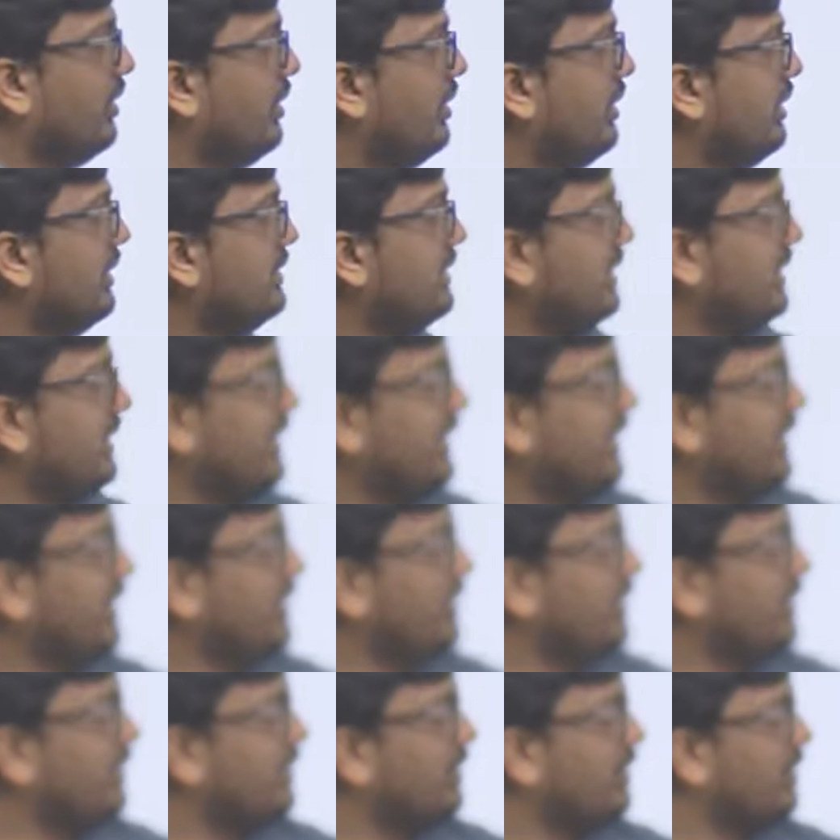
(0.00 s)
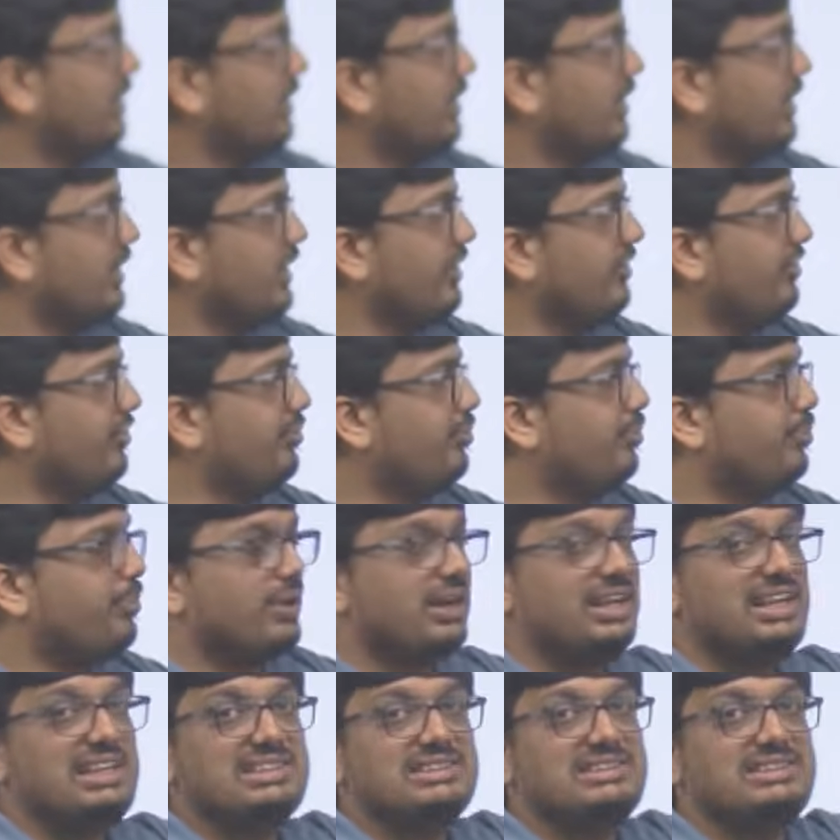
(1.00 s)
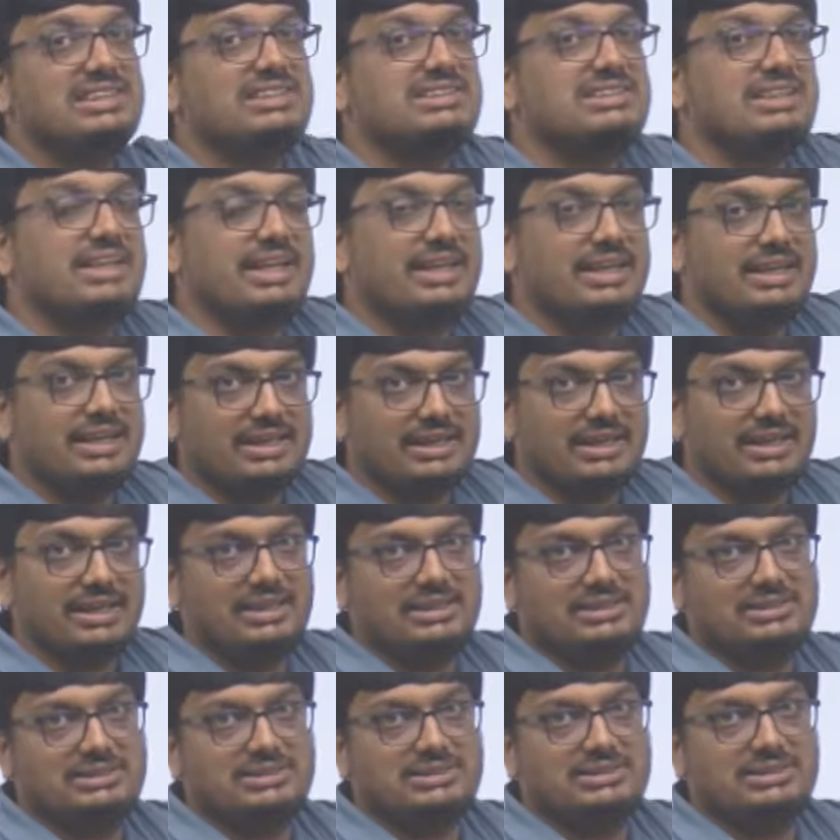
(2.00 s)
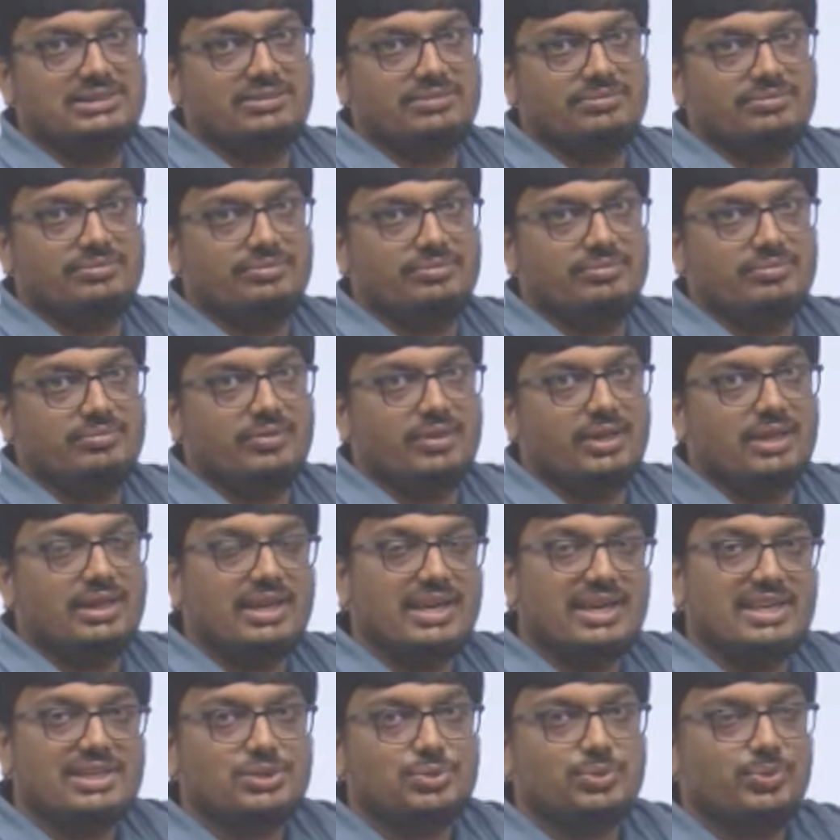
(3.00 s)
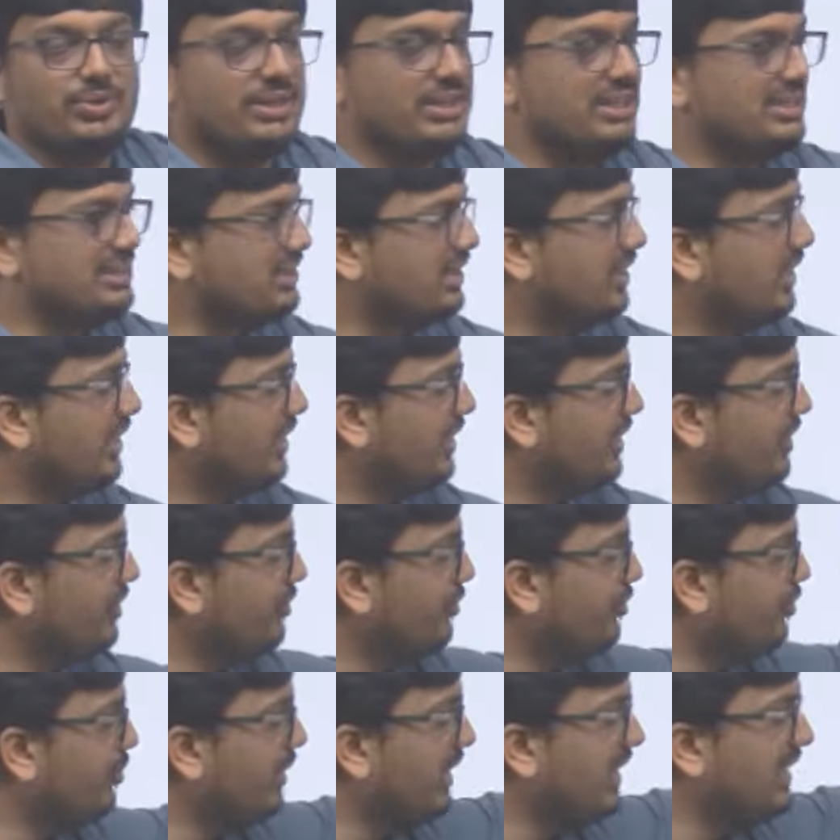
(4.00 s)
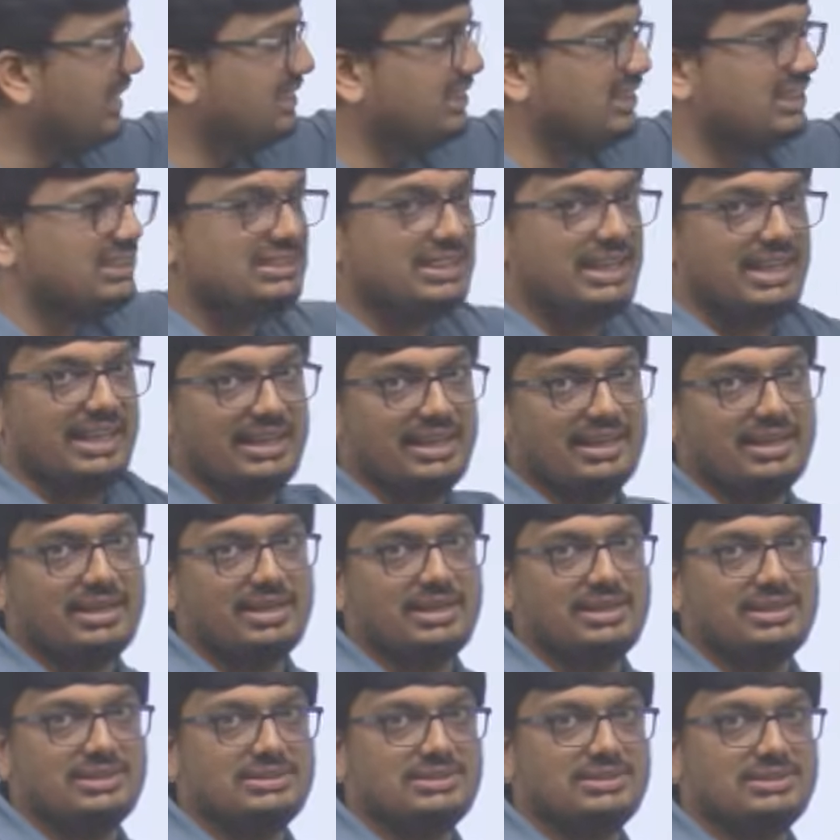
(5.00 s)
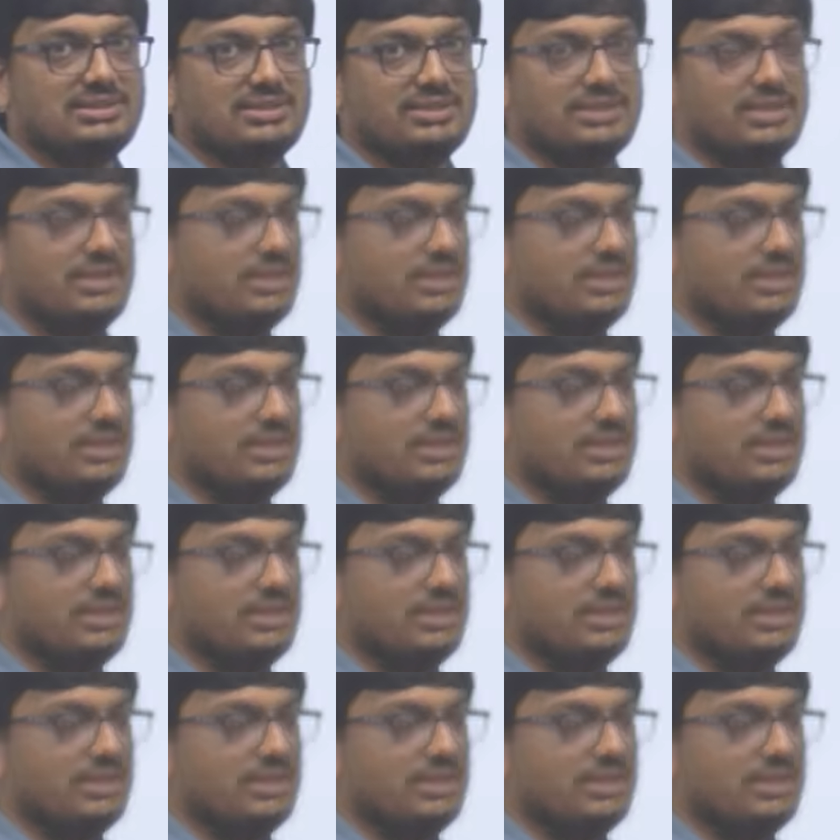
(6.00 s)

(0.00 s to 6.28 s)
Listen here. If price is increased, case 1 is if price is increased,